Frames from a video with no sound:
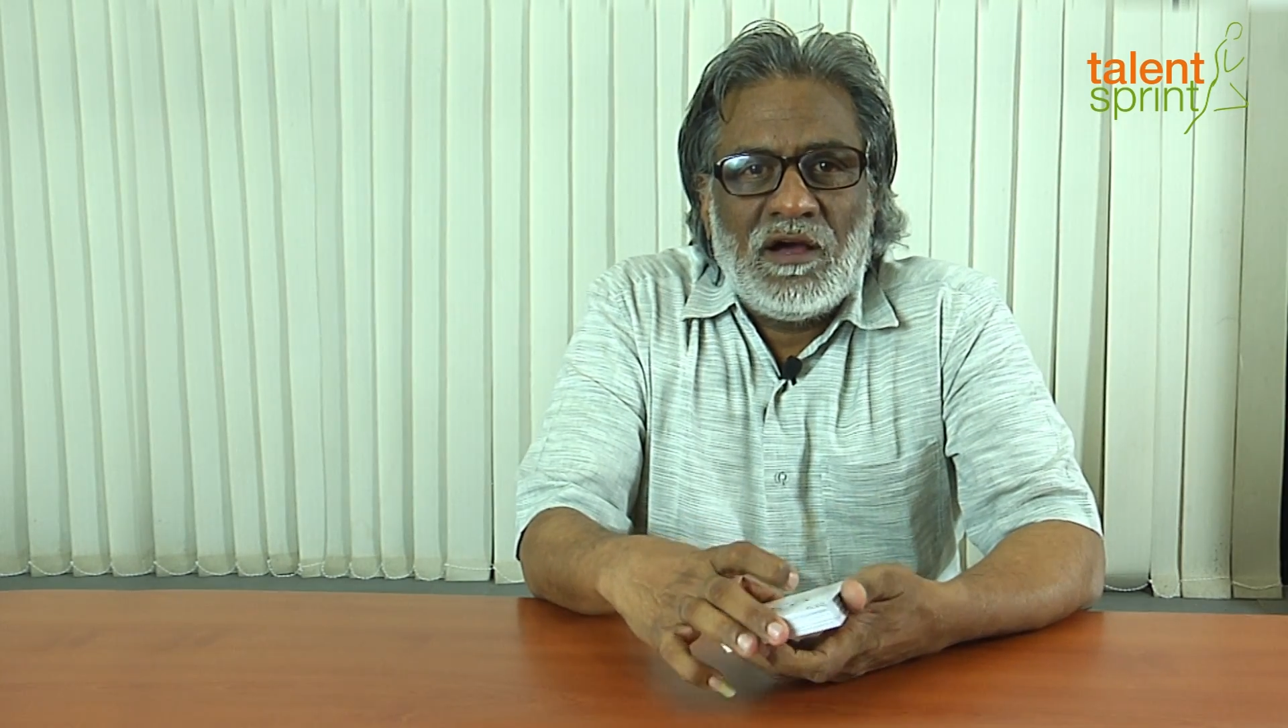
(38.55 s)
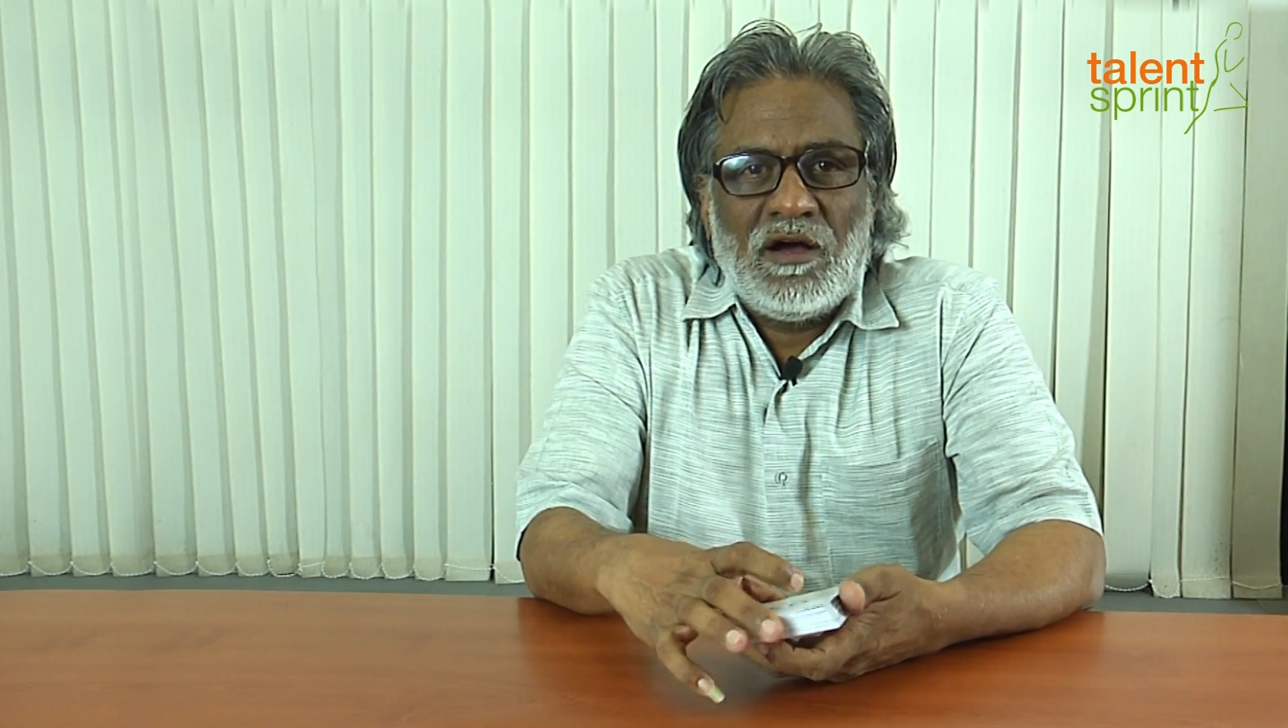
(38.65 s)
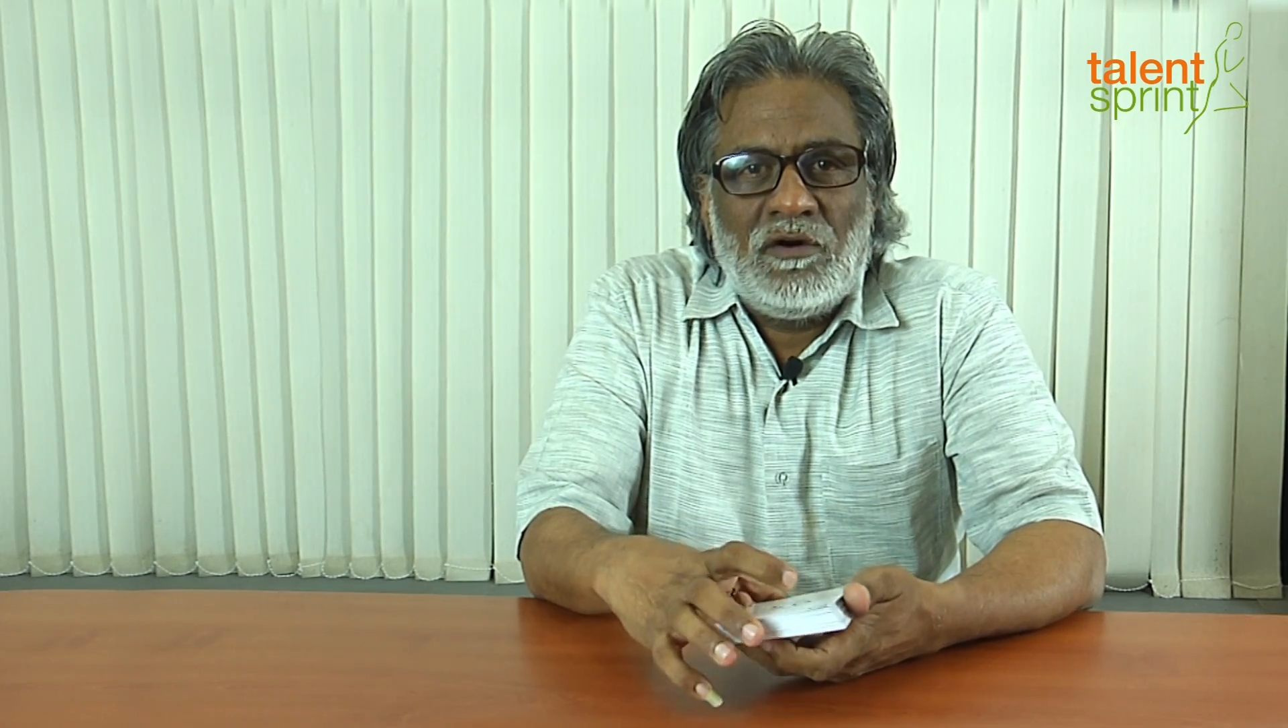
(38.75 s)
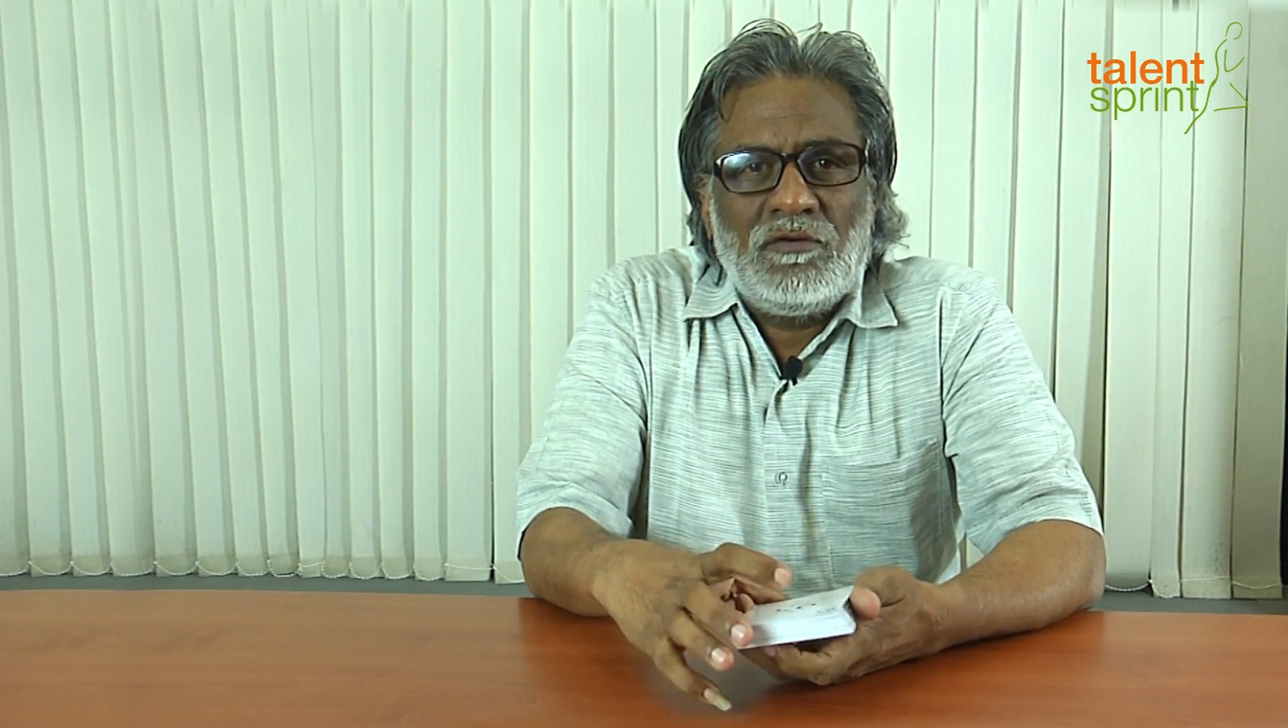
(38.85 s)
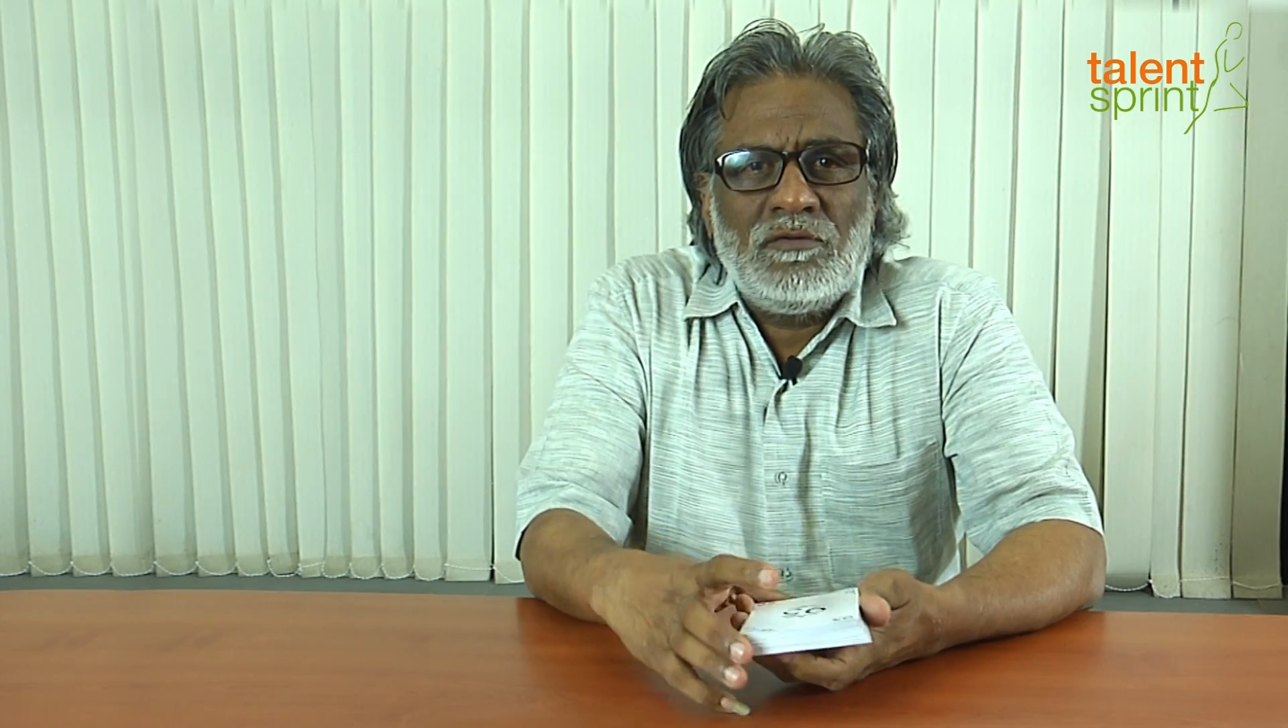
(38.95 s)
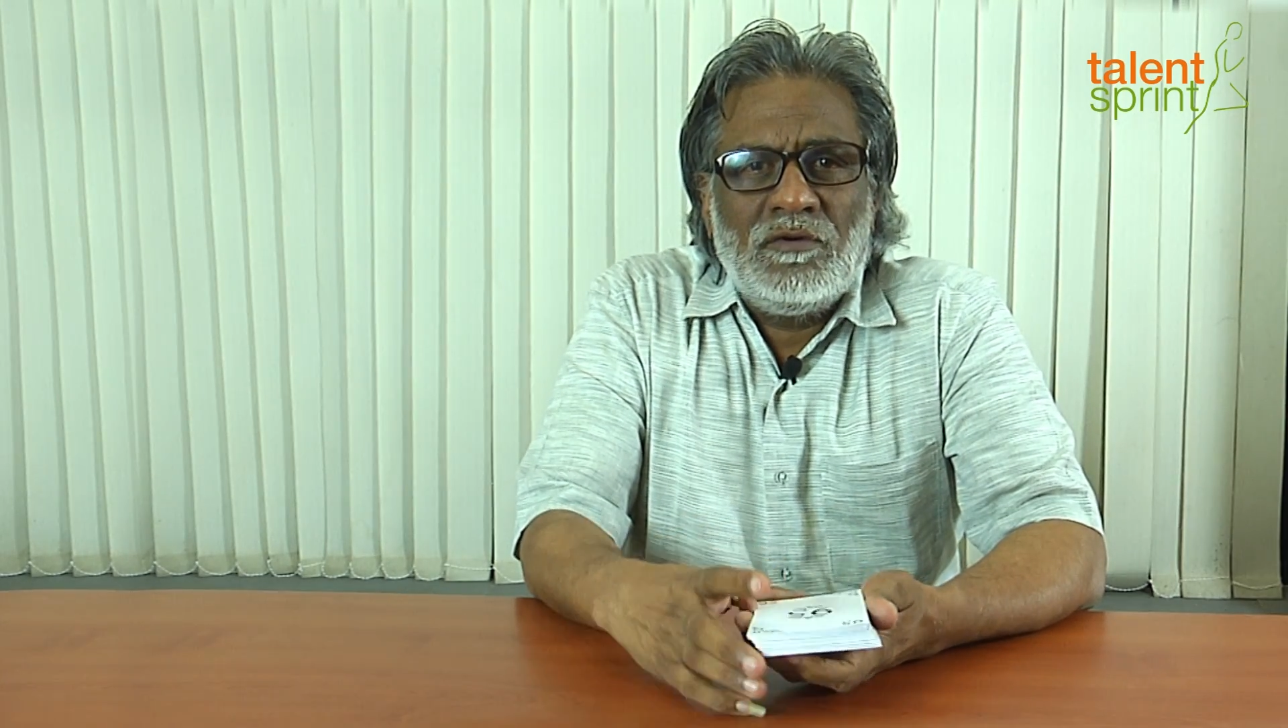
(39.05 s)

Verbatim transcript: how